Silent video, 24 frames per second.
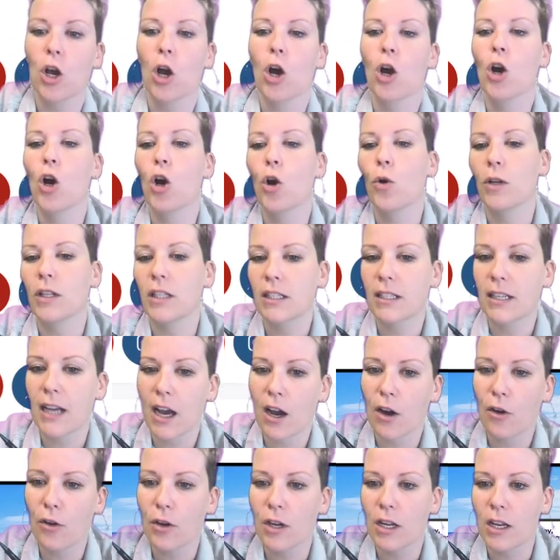Oh, it's
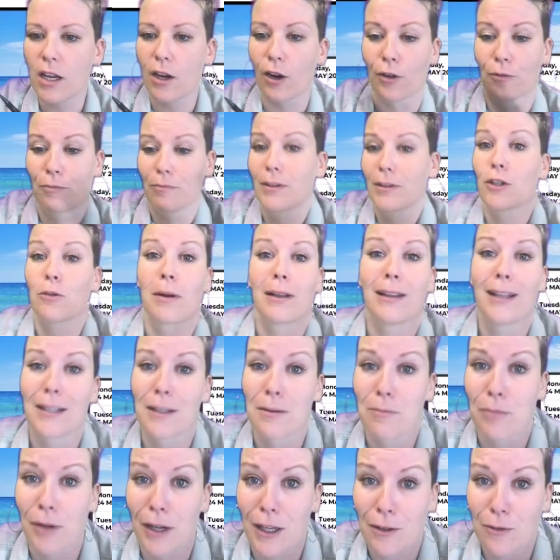down here. These are my
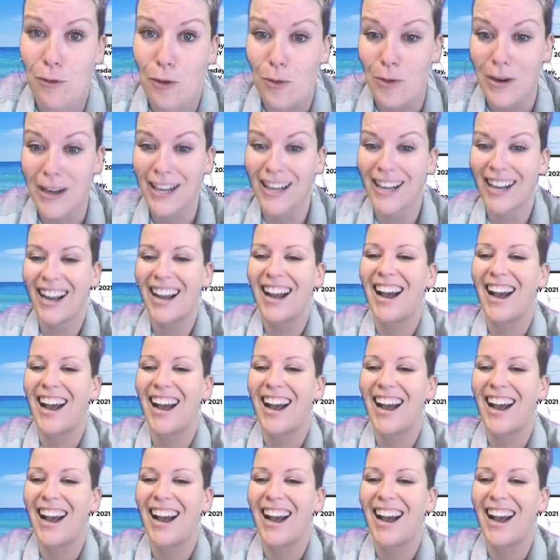lesson plans for the week.